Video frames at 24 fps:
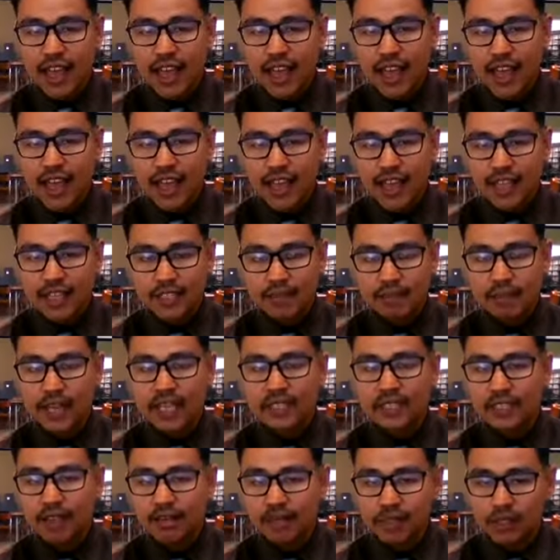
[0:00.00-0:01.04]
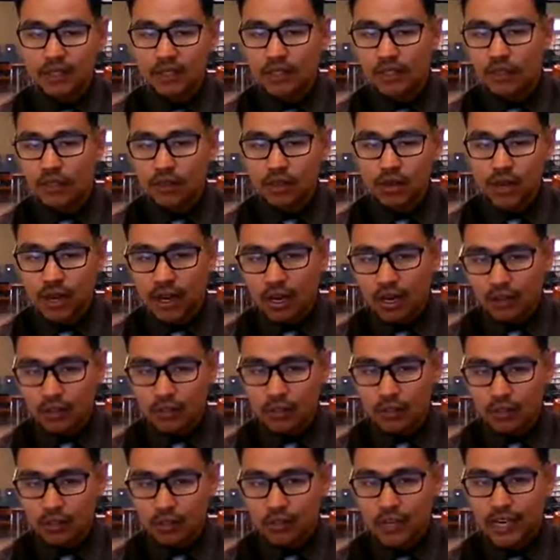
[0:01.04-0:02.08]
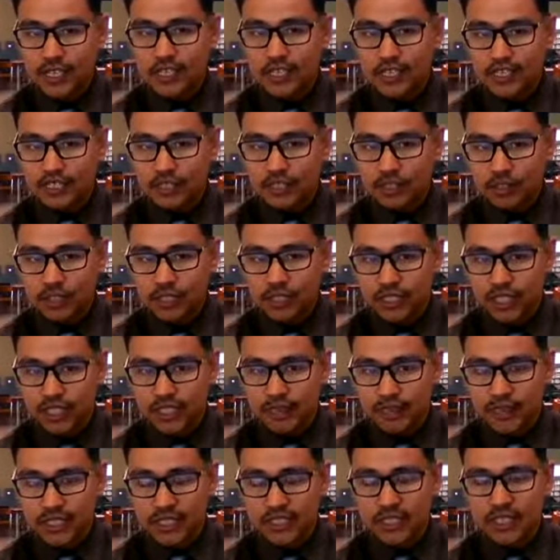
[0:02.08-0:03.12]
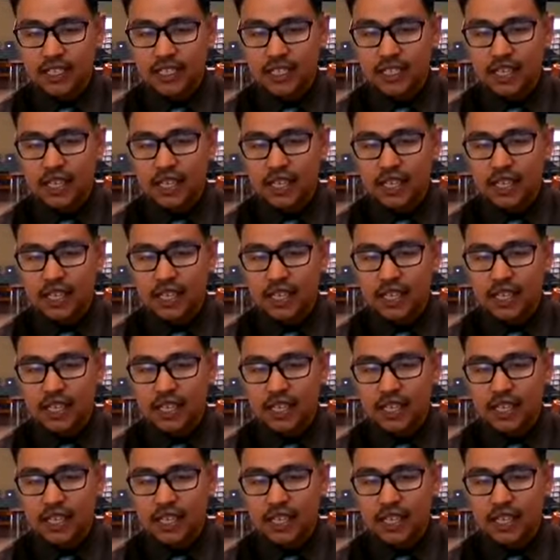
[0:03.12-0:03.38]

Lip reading: and based off the new corrections, new adjustments,